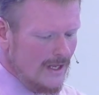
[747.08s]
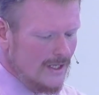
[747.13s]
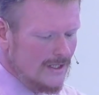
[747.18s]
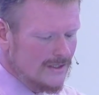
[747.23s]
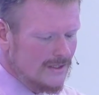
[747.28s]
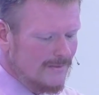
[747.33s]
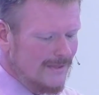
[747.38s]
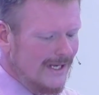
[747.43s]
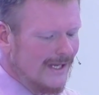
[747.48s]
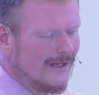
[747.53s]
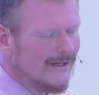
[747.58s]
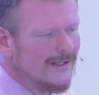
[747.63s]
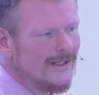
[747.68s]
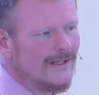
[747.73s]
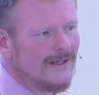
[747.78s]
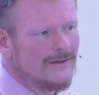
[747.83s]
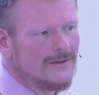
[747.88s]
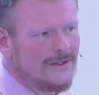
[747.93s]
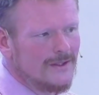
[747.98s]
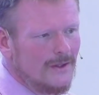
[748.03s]
To be
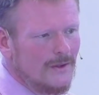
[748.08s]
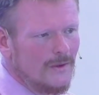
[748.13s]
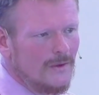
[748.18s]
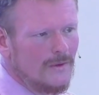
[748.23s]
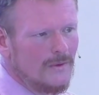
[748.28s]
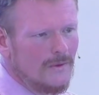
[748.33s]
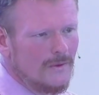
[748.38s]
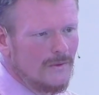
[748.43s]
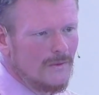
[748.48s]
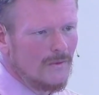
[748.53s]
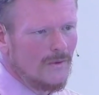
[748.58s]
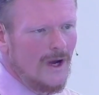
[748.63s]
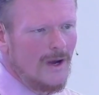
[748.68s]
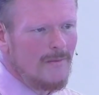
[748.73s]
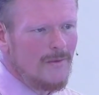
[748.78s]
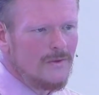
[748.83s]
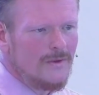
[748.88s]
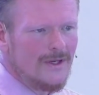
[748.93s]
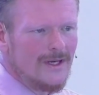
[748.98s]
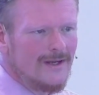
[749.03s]
clear, though,
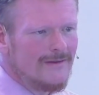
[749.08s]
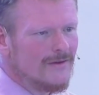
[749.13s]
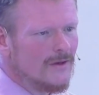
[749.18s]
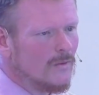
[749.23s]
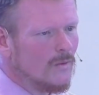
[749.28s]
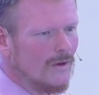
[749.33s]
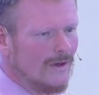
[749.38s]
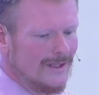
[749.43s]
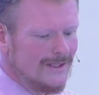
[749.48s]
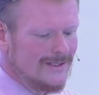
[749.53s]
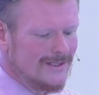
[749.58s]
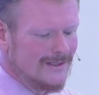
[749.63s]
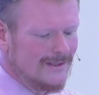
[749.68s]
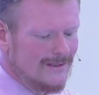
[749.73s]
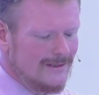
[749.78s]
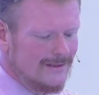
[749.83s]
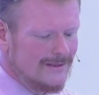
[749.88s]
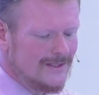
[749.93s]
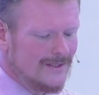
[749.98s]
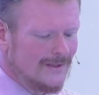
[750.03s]
Ramu never wanted
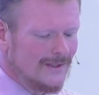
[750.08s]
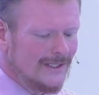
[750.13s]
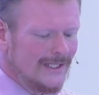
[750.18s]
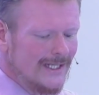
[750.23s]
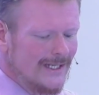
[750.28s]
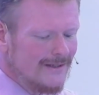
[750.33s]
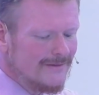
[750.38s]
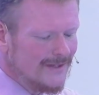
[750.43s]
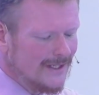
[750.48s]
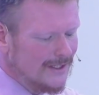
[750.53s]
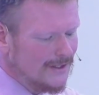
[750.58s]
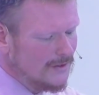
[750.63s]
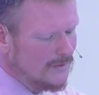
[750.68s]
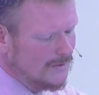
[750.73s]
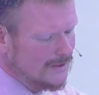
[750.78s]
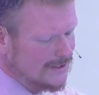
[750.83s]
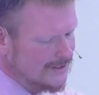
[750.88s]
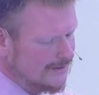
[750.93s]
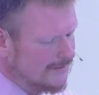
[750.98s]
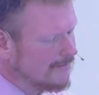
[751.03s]
to leave
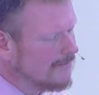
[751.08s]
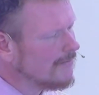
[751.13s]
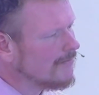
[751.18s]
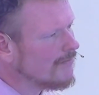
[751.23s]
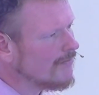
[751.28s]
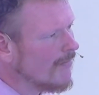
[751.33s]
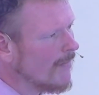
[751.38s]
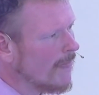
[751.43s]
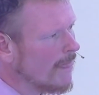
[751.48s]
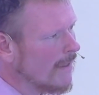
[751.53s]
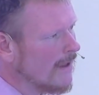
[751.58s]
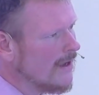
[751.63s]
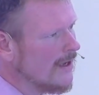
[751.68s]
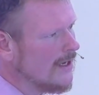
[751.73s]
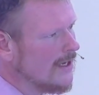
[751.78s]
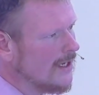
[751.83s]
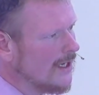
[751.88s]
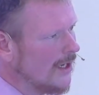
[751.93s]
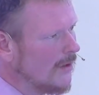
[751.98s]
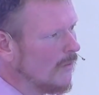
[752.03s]
Hinduism.
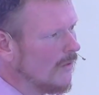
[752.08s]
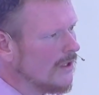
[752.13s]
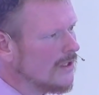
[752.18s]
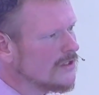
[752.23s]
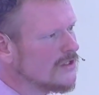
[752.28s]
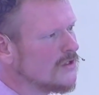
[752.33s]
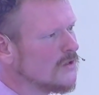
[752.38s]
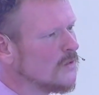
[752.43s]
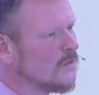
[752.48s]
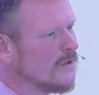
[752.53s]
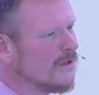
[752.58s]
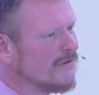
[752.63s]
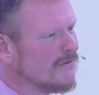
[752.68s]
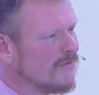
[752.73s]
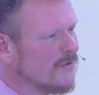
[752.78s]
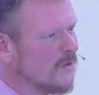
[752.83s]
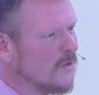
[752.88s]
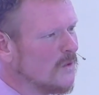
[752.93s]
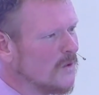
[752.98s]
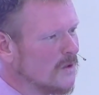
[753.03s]
He wanted to
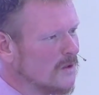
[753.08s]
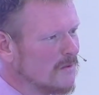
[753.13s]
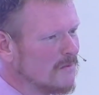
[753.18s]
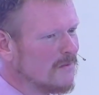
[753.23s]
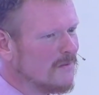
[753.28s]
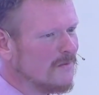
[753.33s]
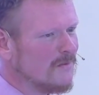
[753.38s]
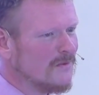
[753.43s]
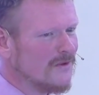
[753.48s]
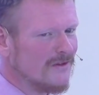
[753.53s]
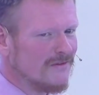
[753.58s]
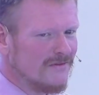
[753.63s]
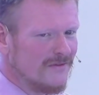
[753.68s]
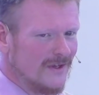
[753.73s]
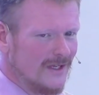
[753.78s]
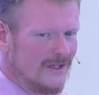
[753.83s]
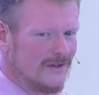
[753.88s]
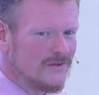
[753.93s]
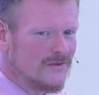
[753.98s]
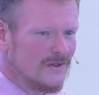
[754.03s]
reform the
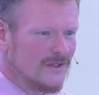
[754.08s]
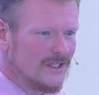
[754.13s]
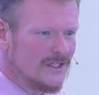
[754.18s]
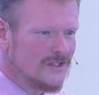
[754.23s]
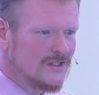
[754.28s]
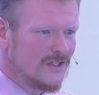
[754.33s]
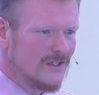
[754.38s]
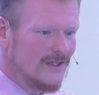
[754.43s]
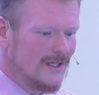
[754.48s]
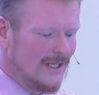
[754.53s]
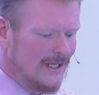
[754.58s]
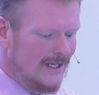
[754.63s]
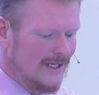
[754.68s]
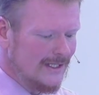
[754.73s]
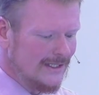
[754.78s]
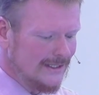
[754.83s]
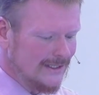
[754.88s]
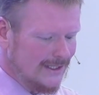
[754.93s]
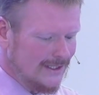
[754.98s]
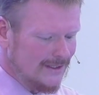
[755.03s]
faith tradition that
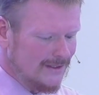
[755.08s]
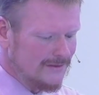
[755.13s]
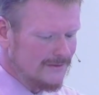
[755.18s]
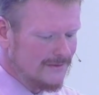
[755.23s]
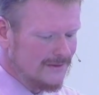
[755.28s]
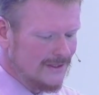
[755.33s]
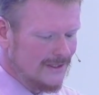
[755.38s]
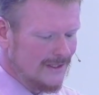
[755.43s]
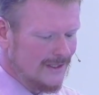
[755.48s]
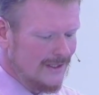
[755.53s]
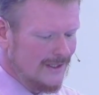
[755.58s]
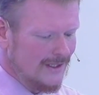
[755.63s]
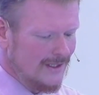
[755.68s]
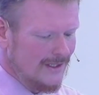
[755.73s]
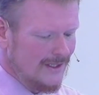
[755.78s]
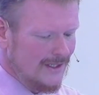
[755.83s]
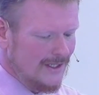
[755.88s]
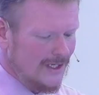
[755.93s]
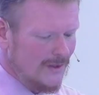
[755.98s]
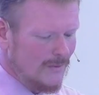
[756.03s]
he loved.
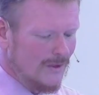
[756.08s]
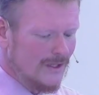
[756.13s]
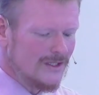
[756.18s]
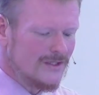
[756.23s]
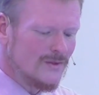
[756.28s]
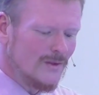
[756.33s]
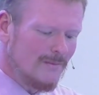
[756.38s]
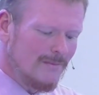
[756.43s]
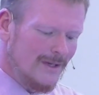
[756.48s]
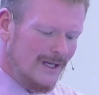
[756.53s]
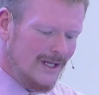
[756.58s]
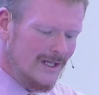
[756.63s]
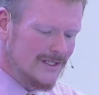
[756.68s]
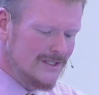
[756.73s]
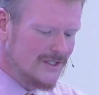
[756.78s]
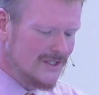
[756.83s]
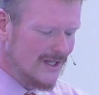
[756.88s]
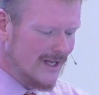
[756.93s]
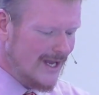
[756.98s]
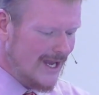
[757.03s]
He wanted to
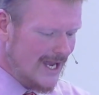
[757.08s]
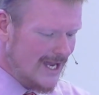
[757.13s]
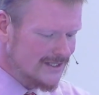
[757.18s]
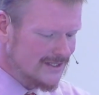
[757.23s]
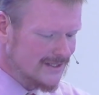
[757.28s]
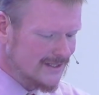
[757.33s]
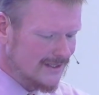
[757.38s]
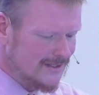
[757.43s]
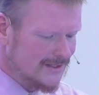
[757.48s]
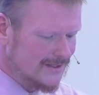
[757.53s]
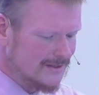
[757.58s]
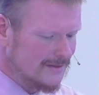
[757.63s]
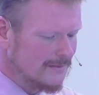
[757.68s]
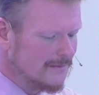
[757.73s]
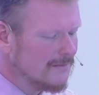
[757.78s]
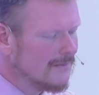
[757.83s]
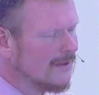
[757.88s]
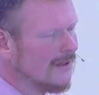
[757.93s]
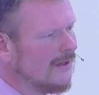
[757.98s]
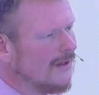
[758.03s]
abolish the caste
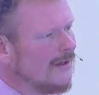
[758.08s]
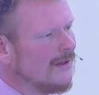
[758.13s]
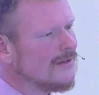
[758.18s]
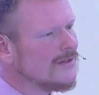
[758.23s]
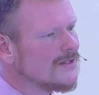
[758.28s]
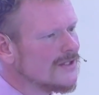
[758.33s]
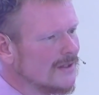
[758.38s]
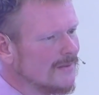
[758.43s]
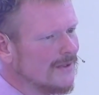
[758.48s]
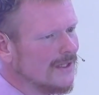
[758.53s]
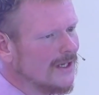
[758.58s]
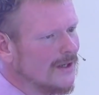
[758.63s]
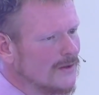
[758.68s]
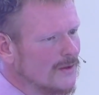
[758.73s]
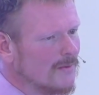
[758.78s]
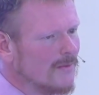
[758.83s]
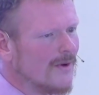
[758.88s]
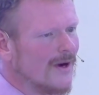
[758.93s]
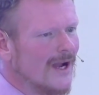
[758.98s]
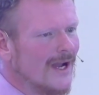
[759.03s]
system and some of the
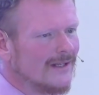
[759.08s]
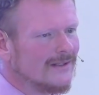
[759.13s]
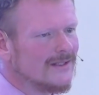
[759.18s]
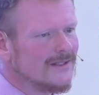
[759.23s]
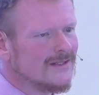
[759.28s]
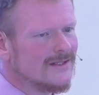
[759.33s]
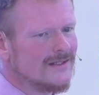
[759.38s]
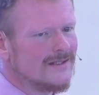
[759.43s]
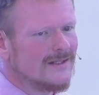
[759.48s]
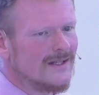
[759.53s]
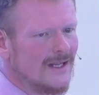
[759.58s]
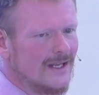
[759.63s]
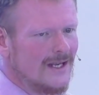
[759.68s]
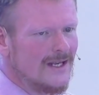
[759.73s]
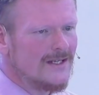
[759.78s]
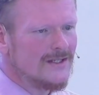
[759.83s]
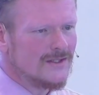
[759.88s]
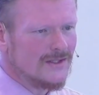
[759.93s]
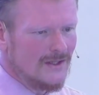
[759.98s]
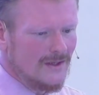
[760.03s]
other practices that
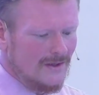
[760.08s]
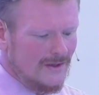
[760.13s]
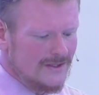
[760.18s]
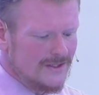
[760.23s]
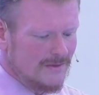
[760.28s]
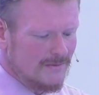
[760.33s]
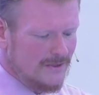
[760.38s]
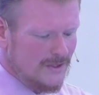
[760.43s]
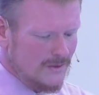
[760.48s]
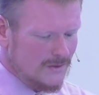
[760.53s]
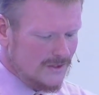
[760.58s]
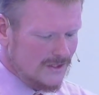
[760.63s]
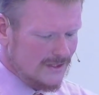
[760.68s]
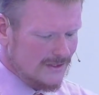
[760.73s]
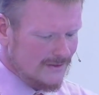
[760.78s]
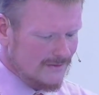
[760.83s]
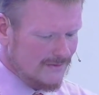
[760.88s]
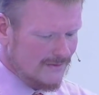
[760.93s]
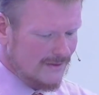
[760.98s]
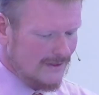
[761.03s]
he saw as
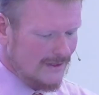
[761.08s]
abusive.